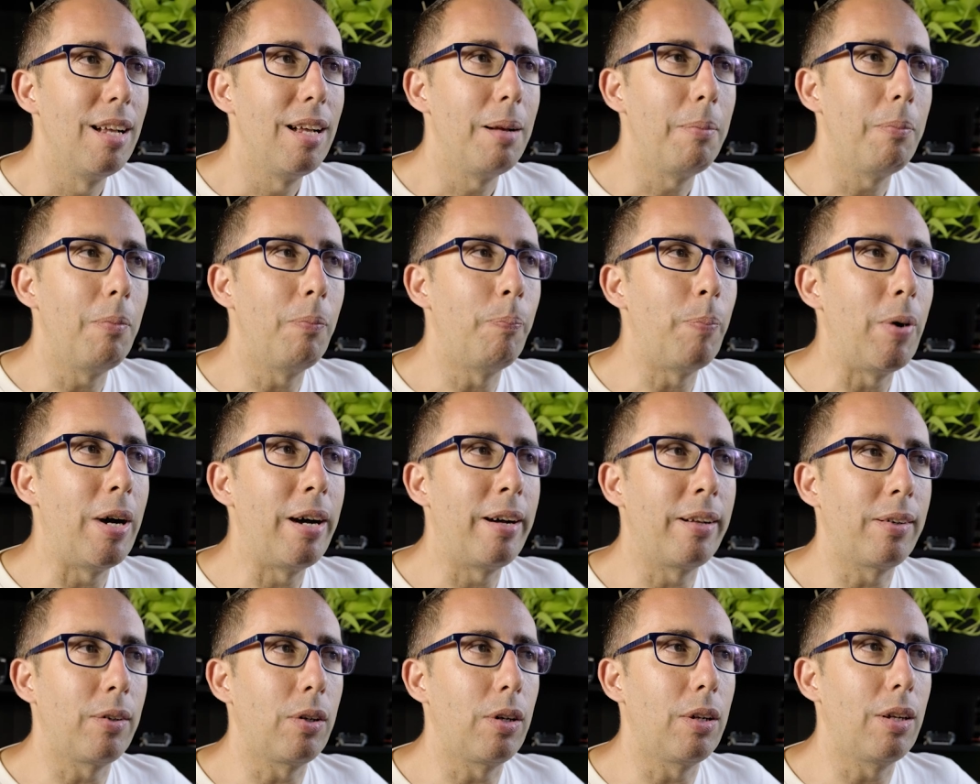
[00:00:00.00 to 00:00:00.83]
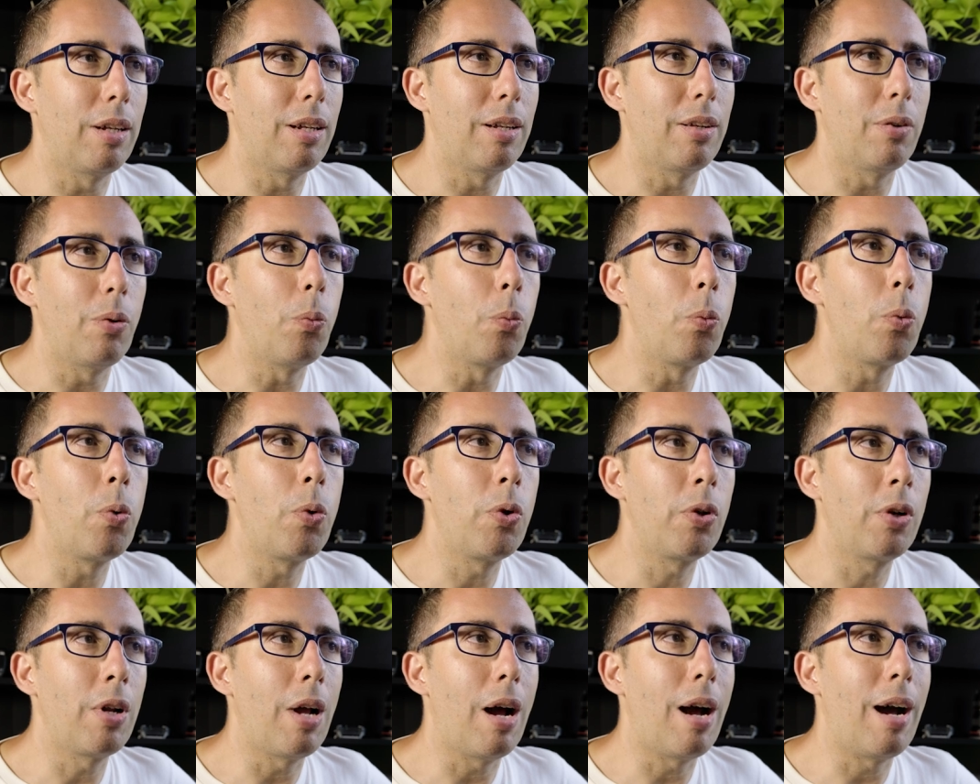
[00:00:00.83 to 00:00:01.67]
but
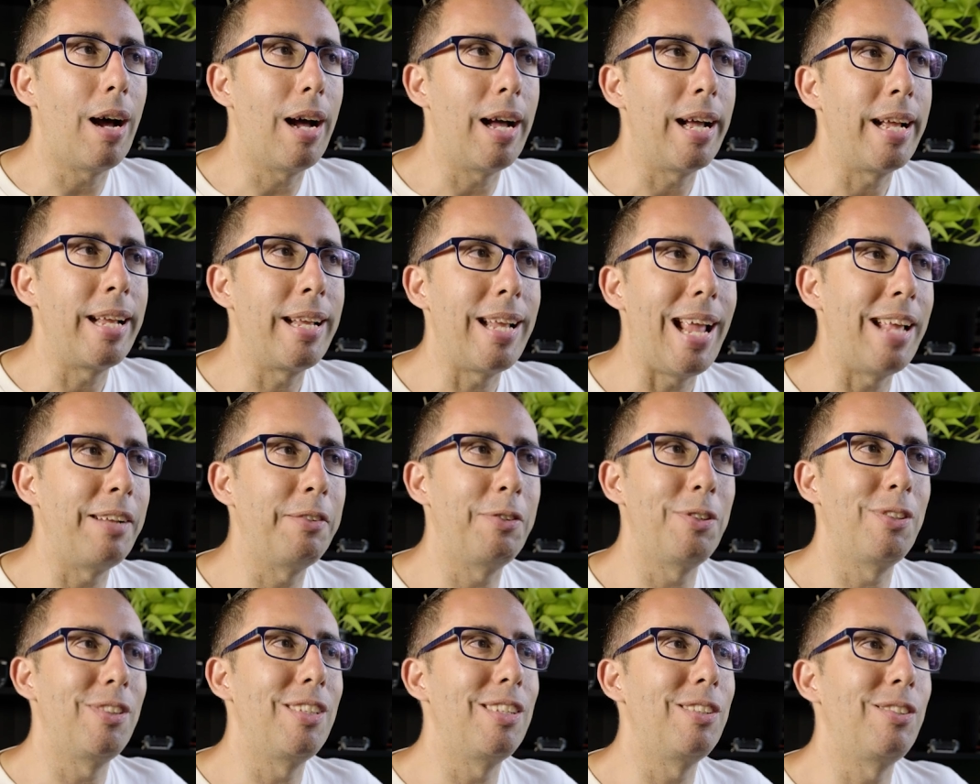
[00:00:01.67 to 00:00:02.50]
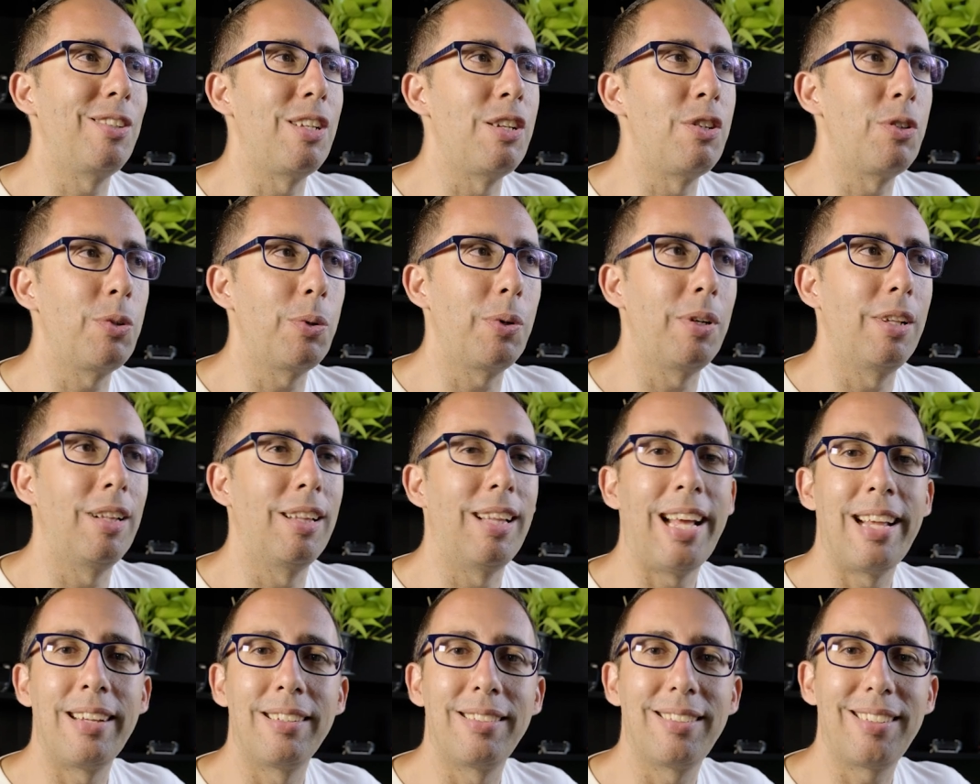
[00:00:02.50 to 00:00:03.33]
would I enter this into a
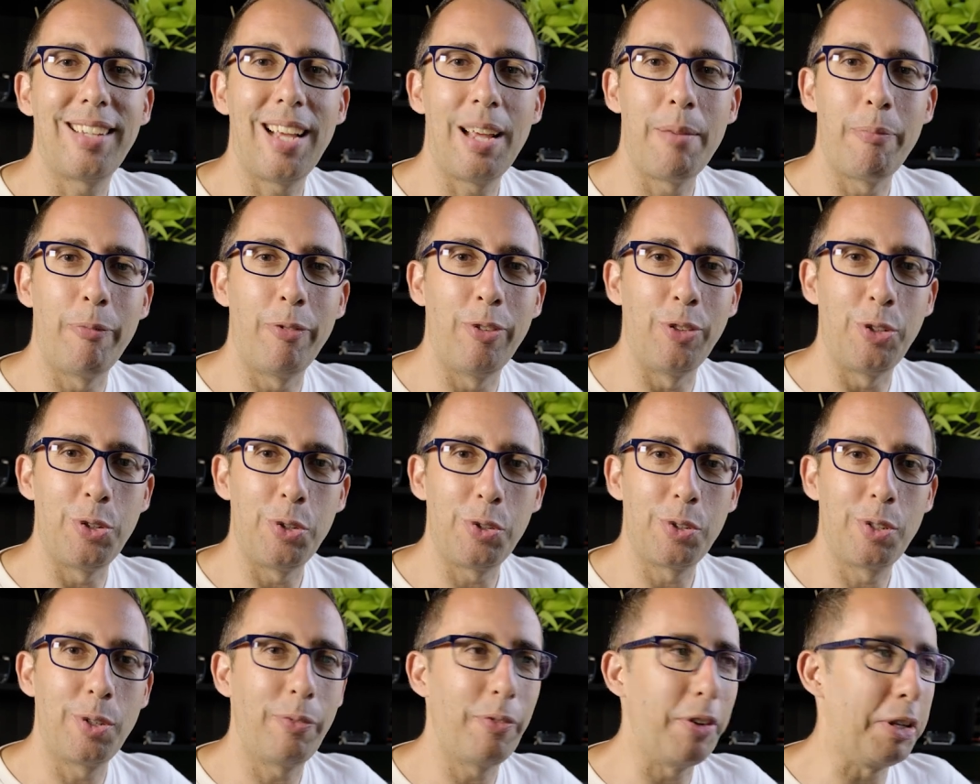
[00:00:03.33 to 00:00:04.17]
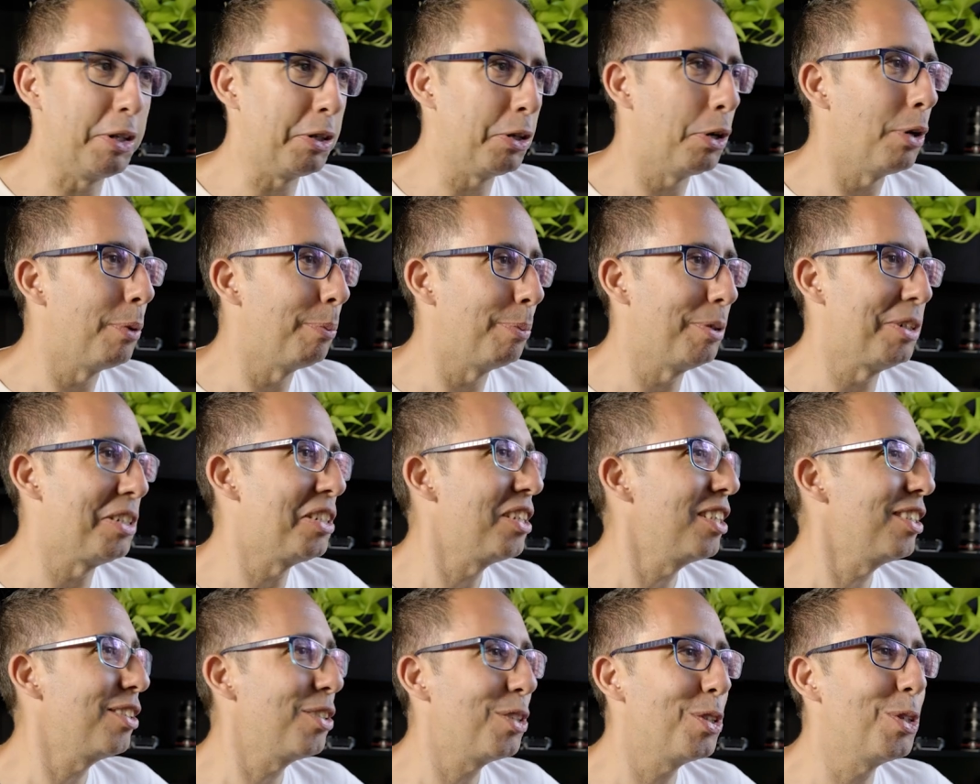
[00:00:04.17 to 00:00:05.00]
landscape photography
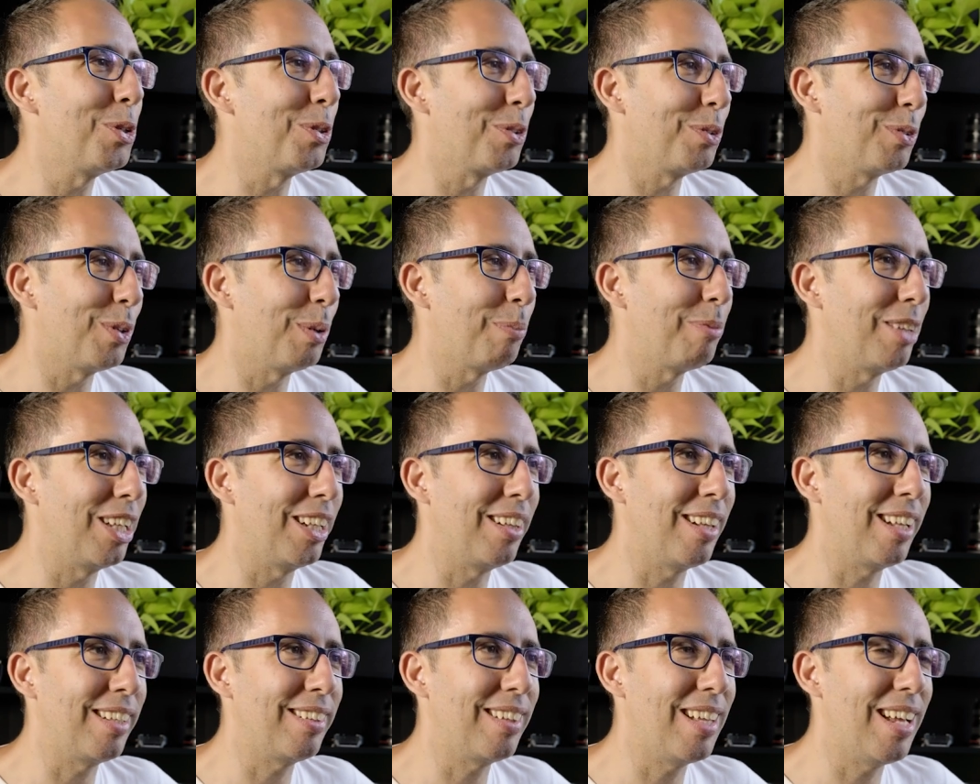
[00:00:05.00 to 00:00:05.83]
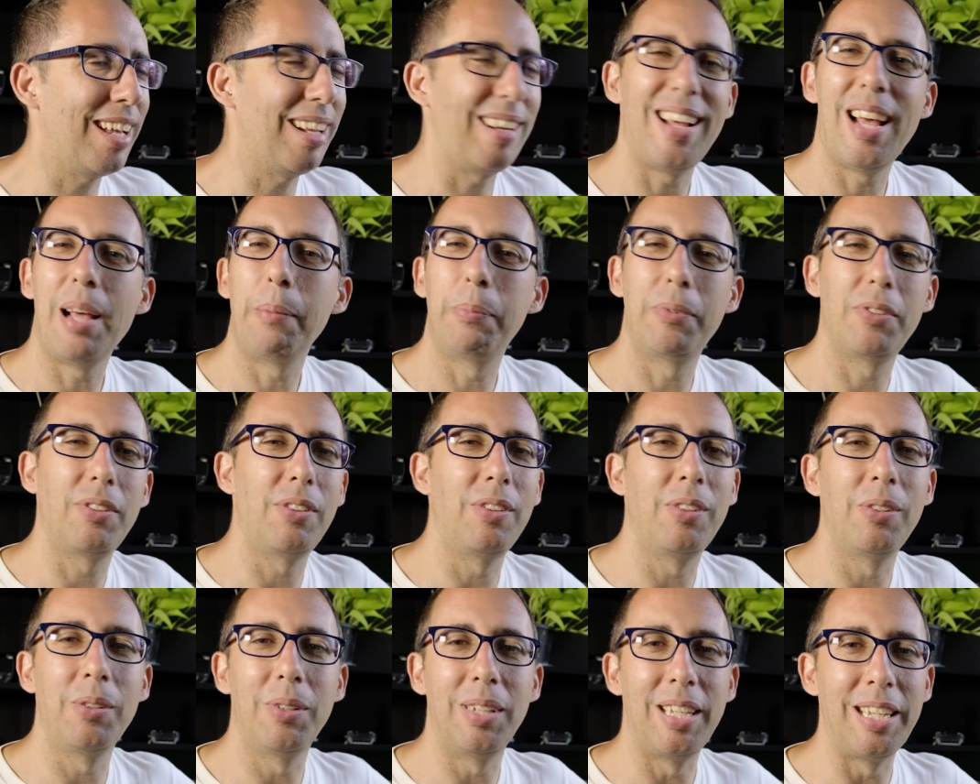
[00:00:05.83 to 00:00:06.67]
competition or something like that?
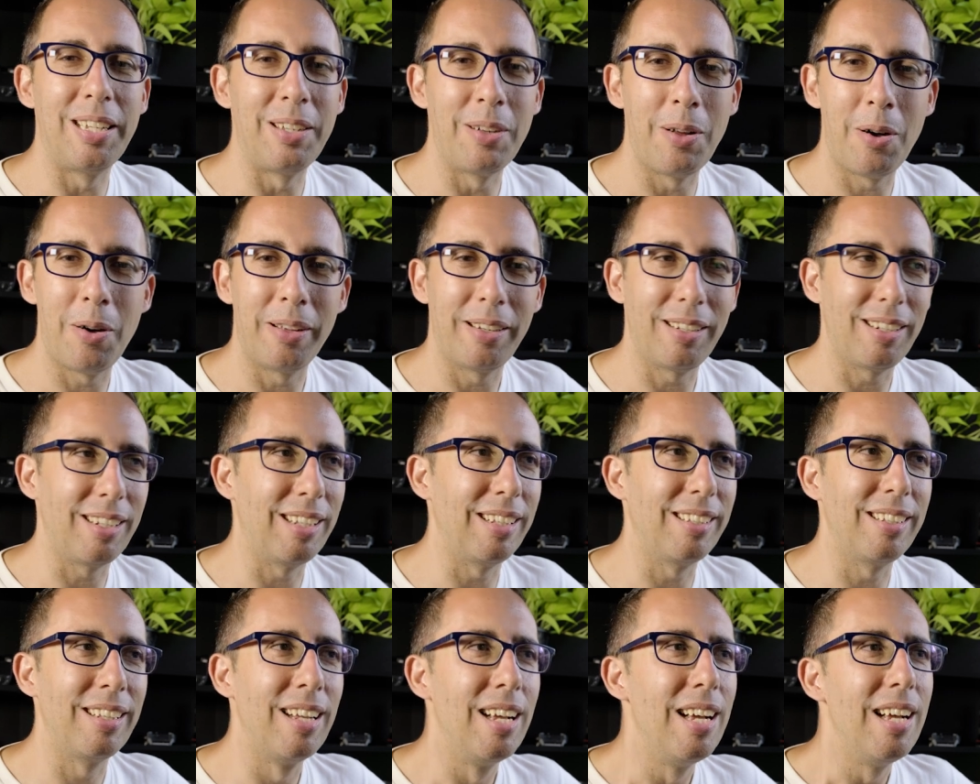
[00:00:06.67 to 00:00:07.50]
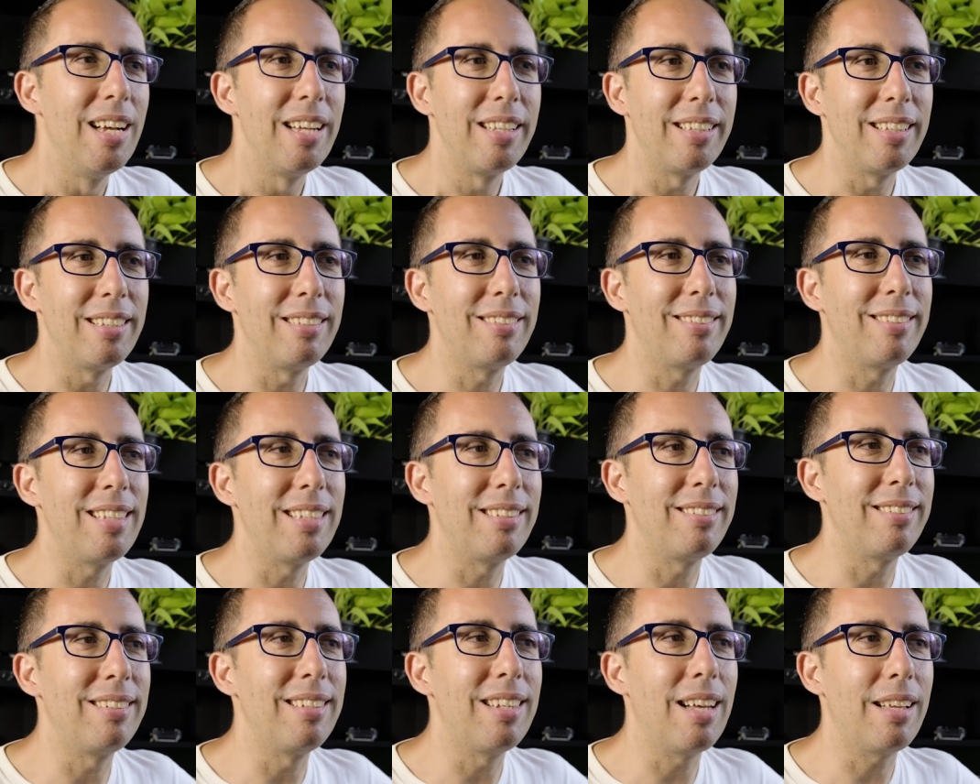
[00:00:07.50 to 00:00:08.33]
Absolutely not.
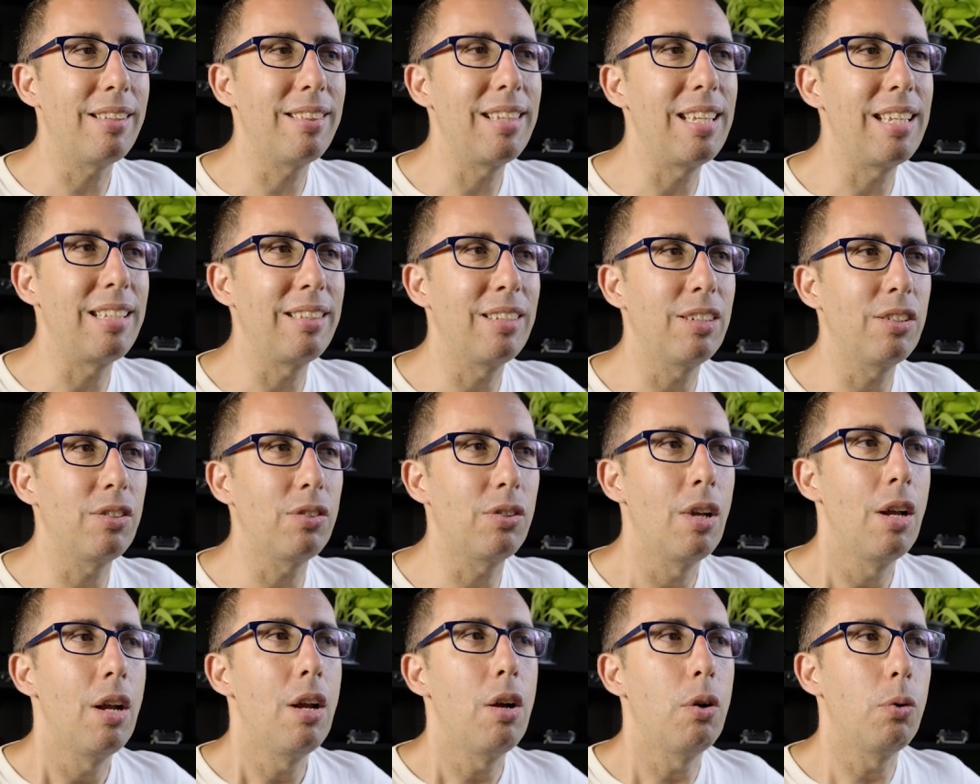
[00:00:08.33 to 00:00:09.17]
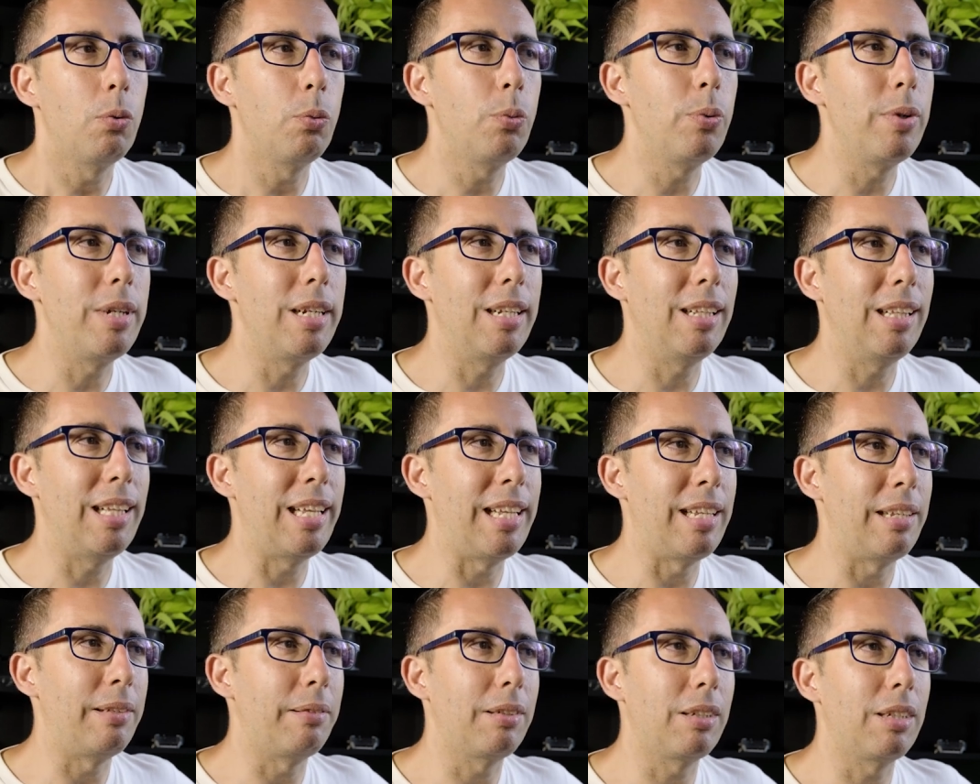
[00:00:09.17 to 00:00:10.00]
There's nothing that's
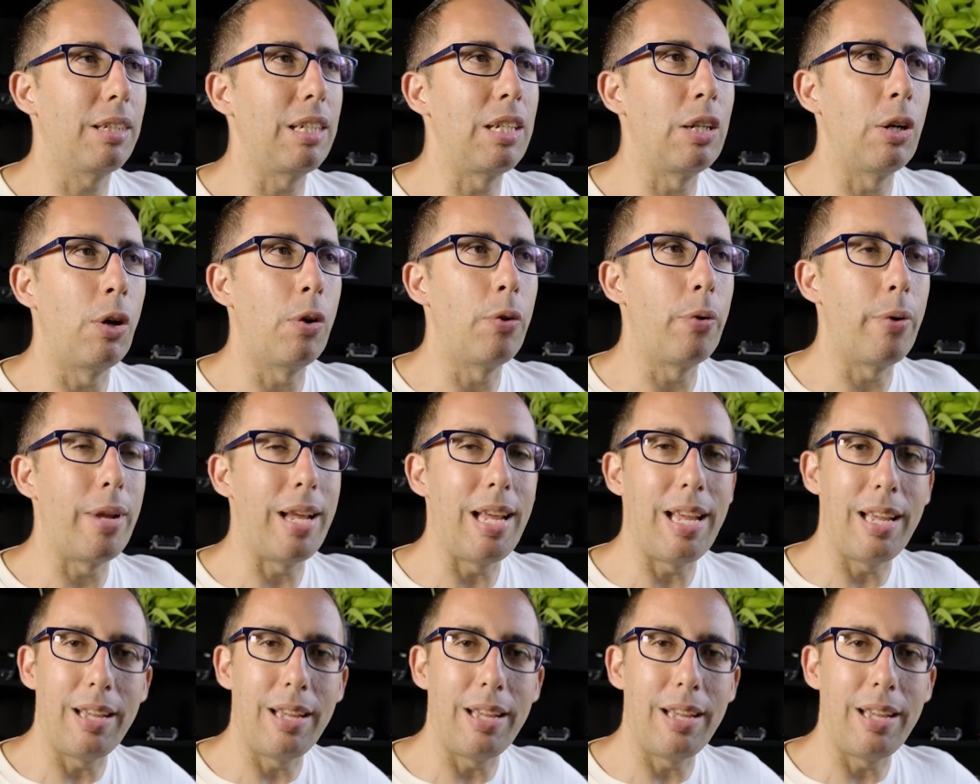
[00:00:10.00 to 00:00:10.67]
really, you know,